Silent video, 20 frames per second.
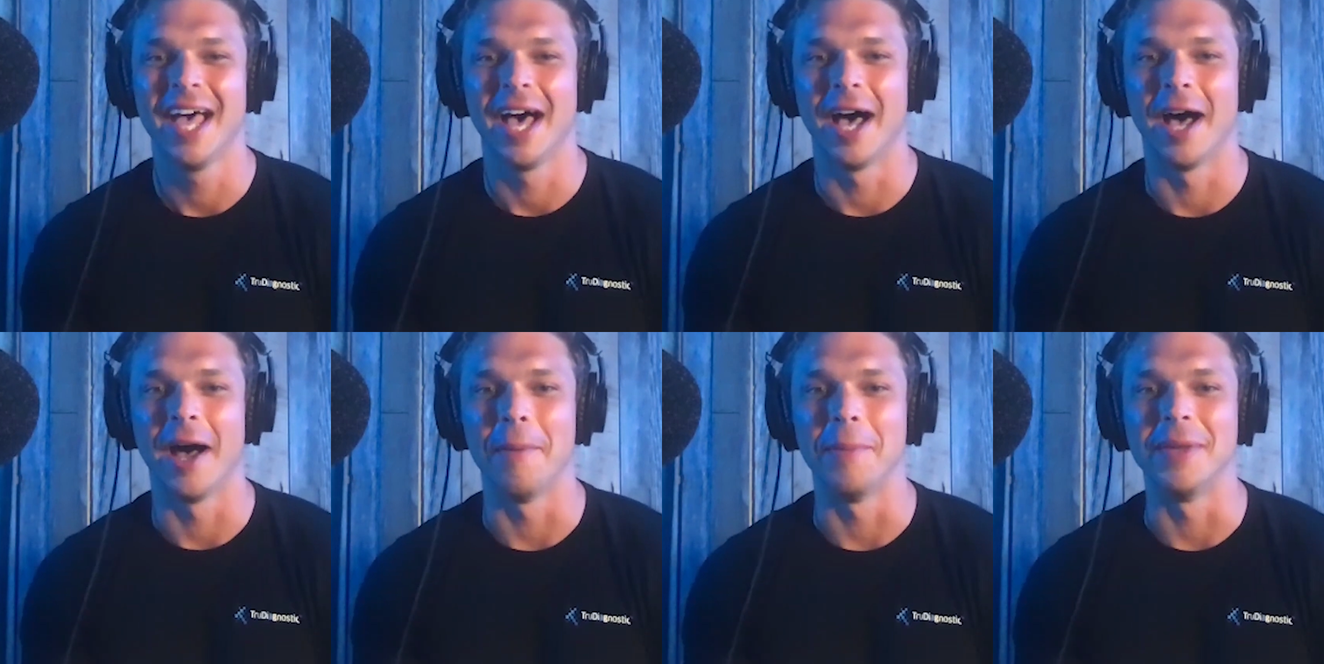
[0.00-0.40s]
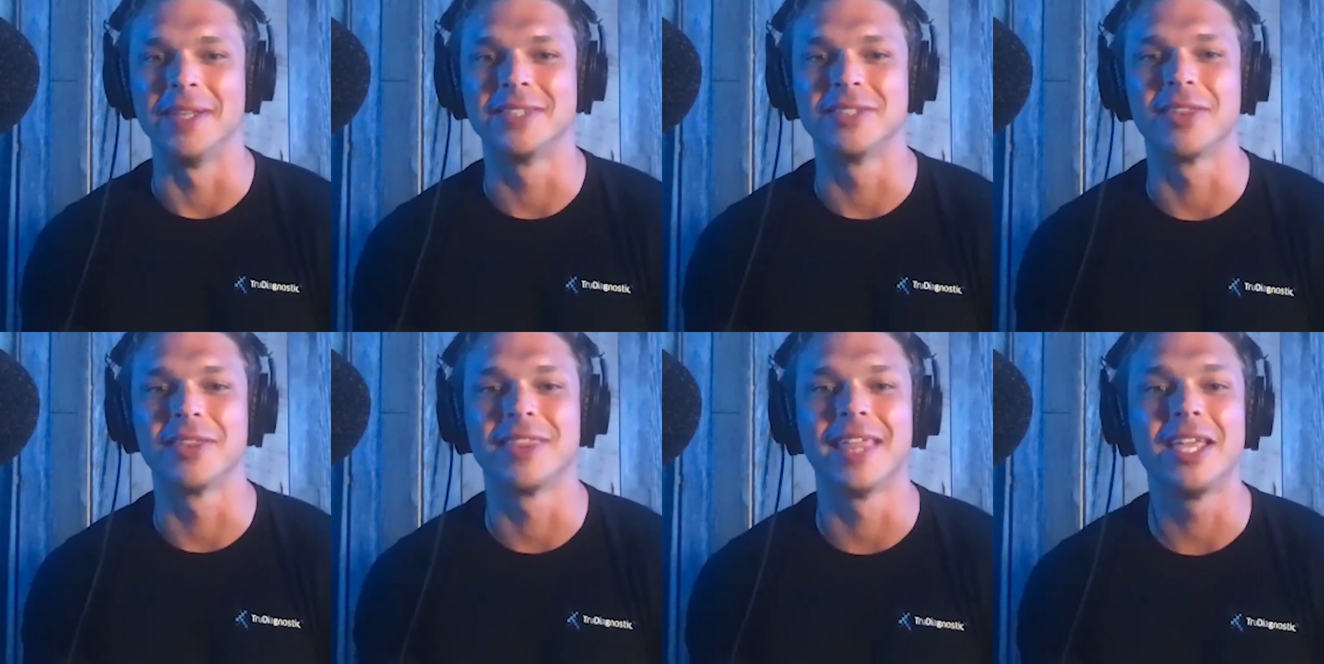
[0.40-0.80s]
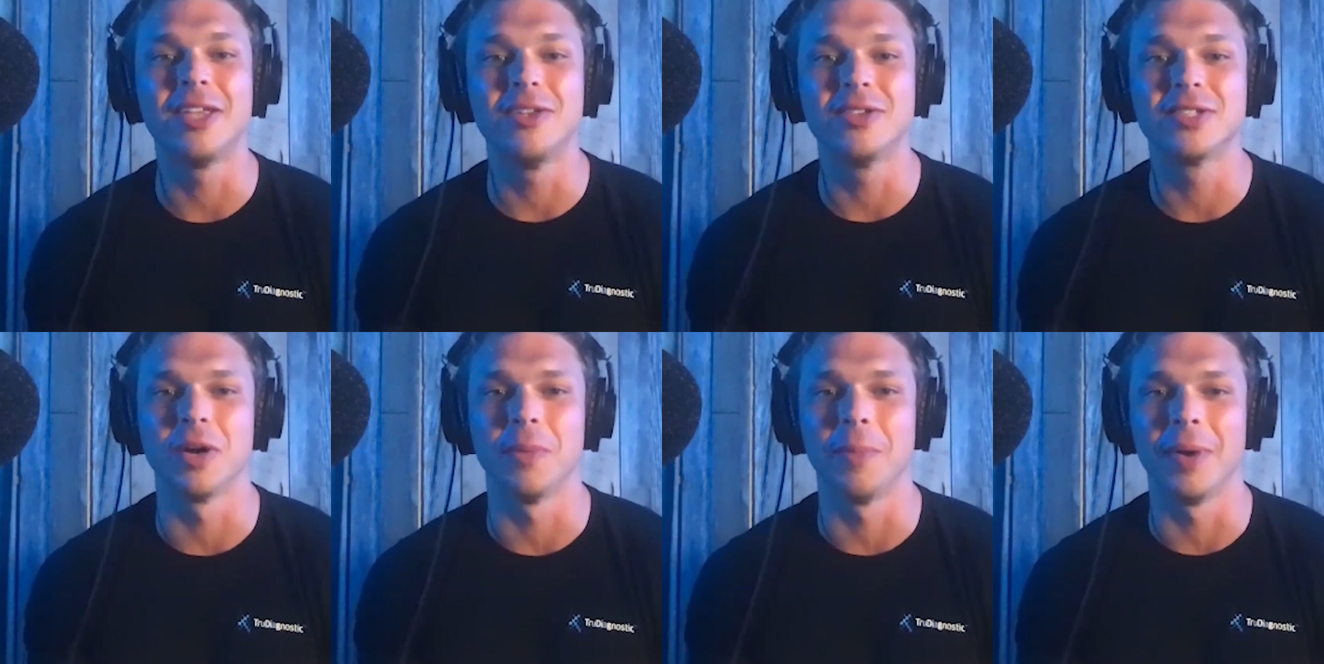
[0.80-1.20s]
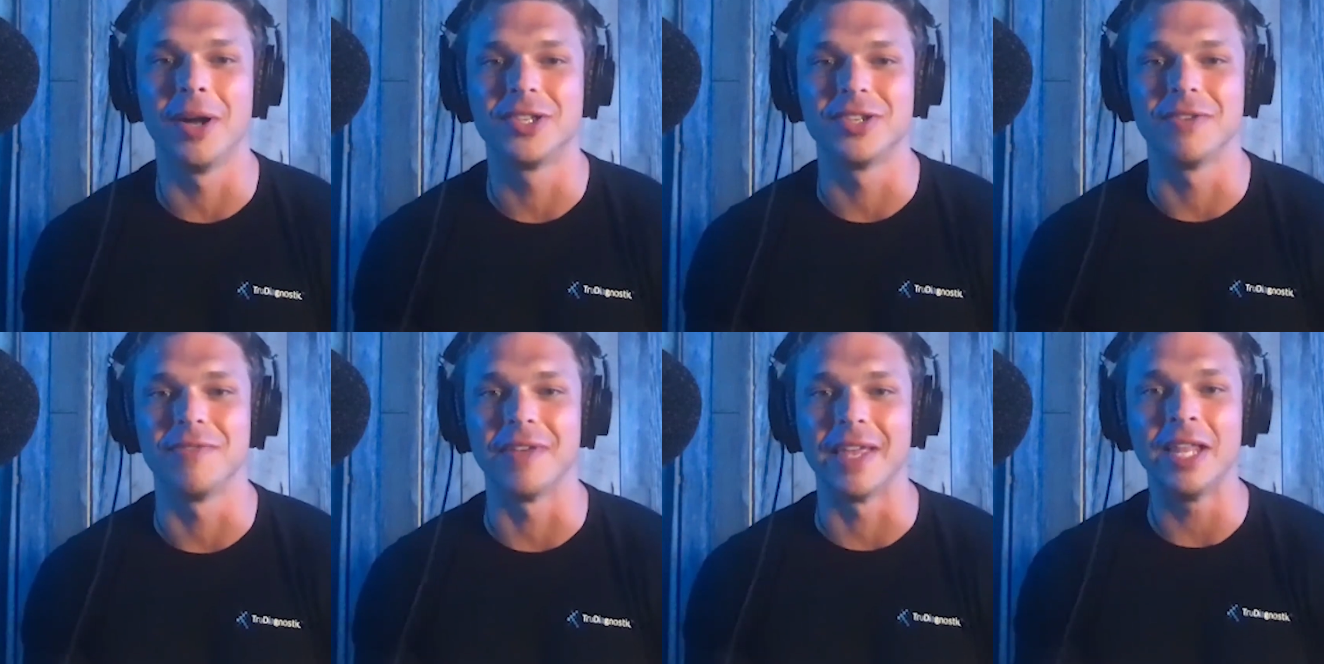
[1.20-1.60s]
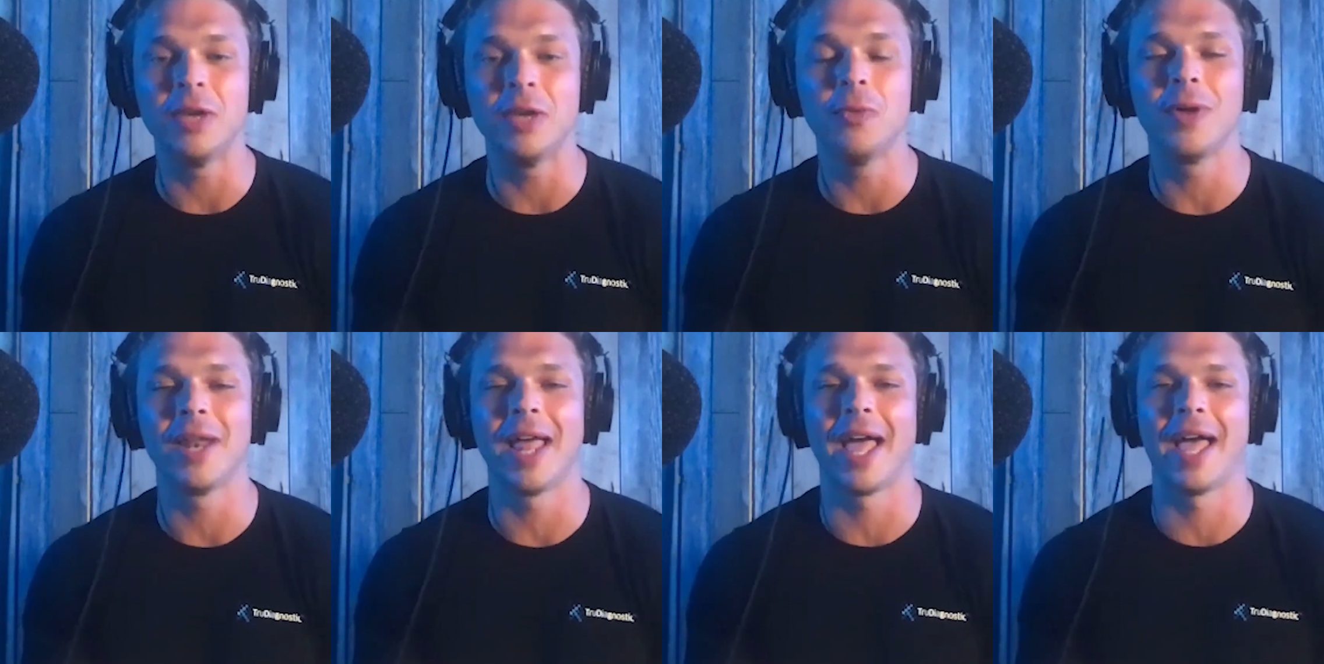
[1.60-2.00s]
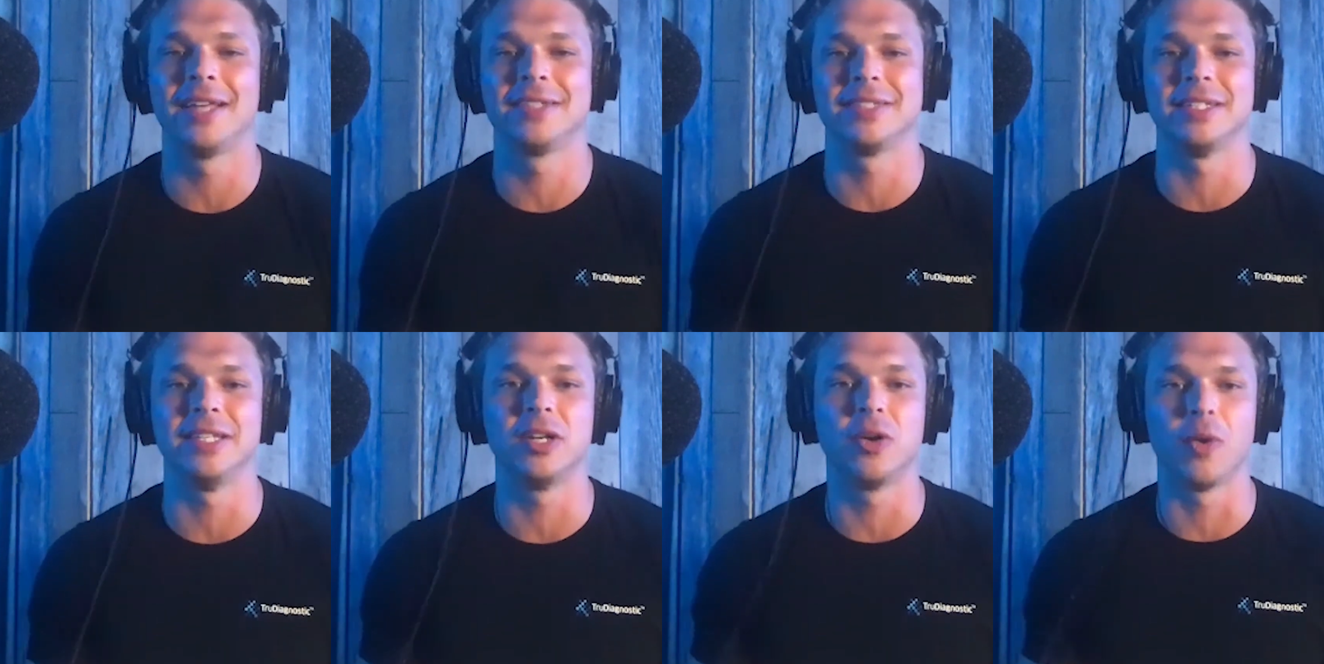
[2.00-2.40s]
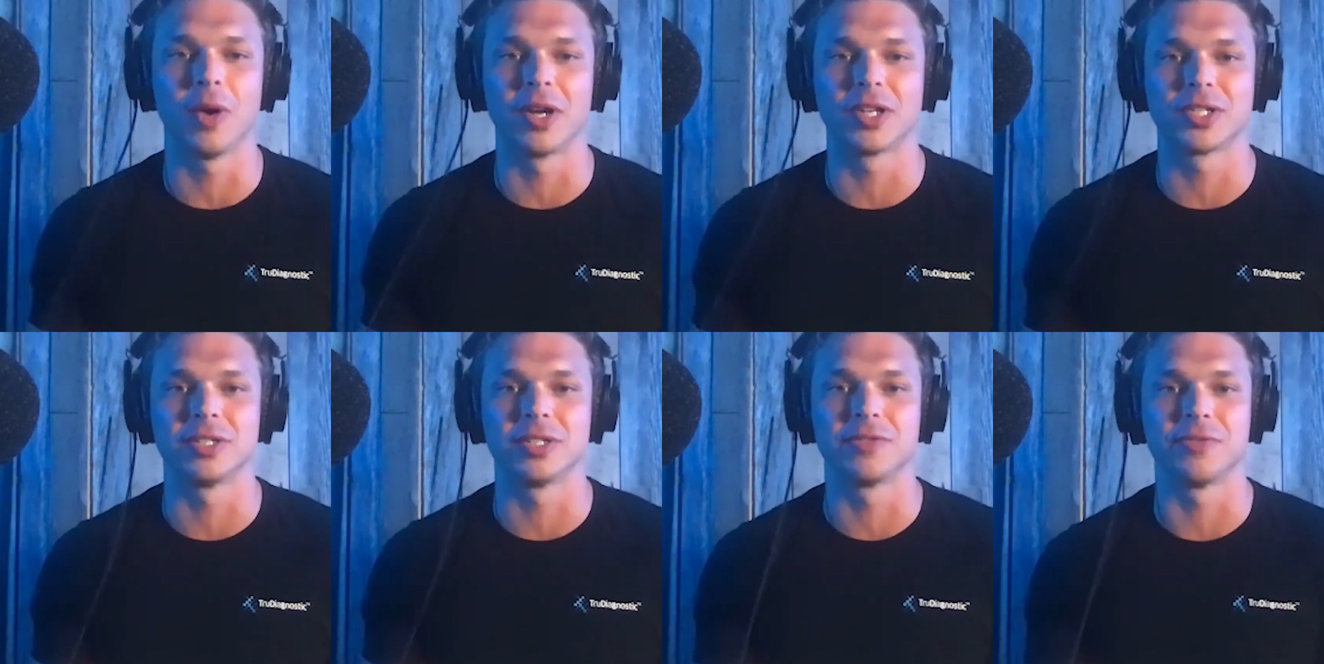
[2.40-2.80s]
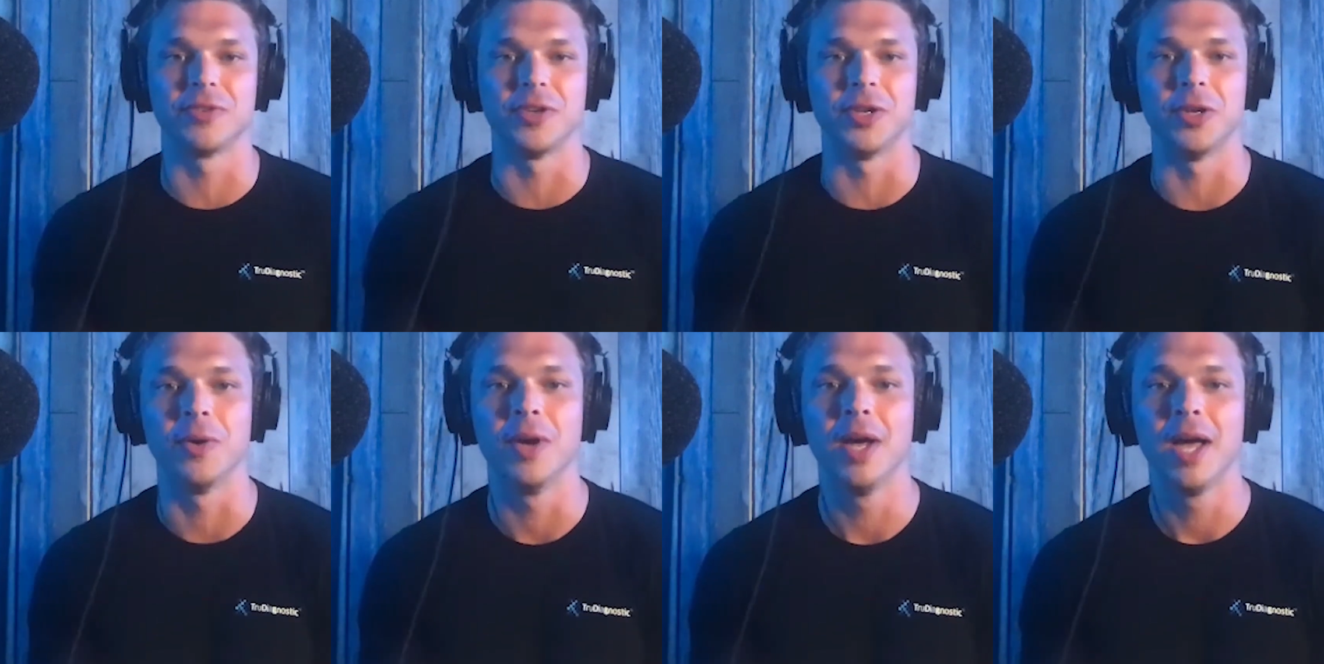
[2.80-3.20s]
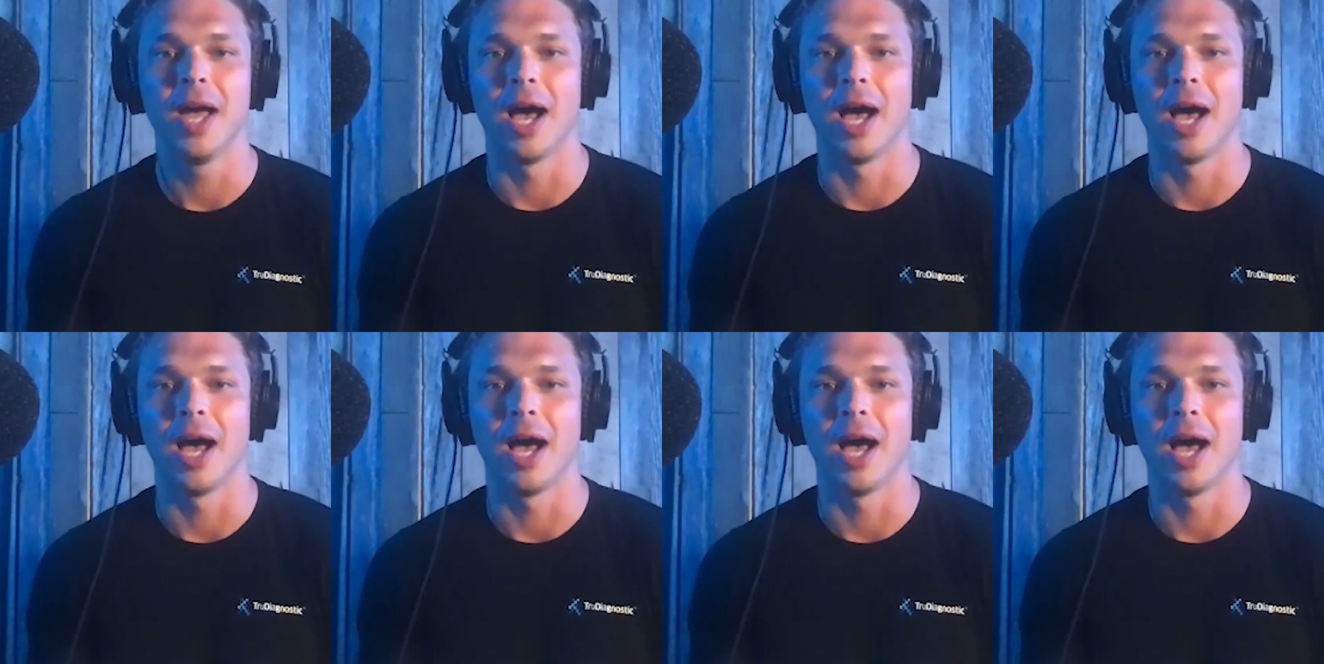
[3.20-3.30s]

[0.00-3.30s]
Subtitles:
And so thank you so much. If anyone has any questions for you,